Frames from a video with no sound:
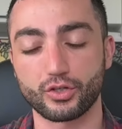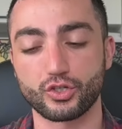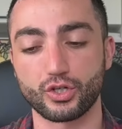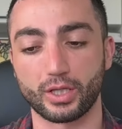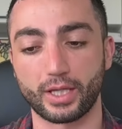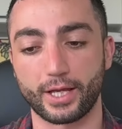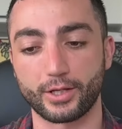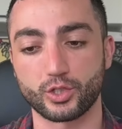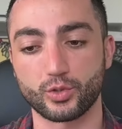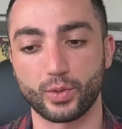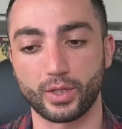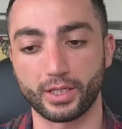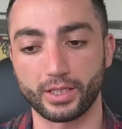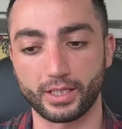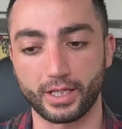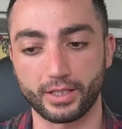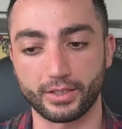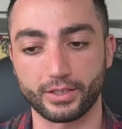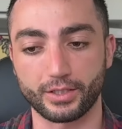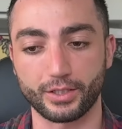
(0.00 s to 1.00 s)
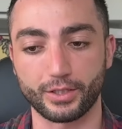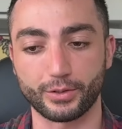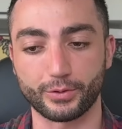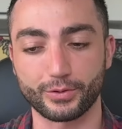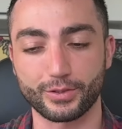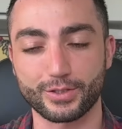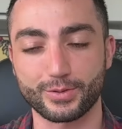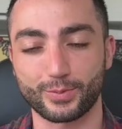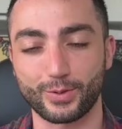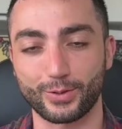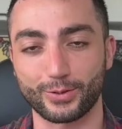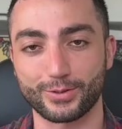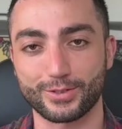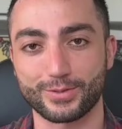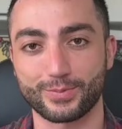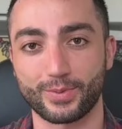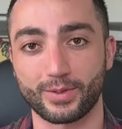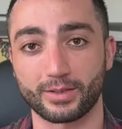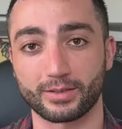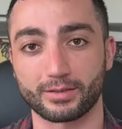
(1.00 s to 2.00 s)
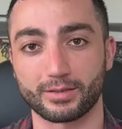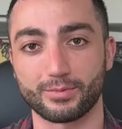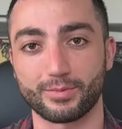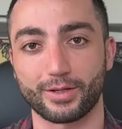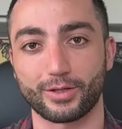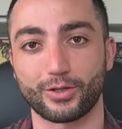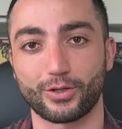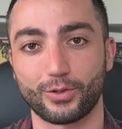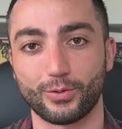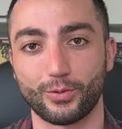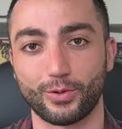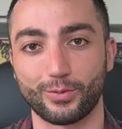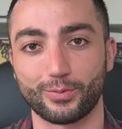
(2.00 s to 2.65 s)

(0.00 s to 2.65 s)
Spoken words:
July 28th here, sprinkle, sprinkle, my cutie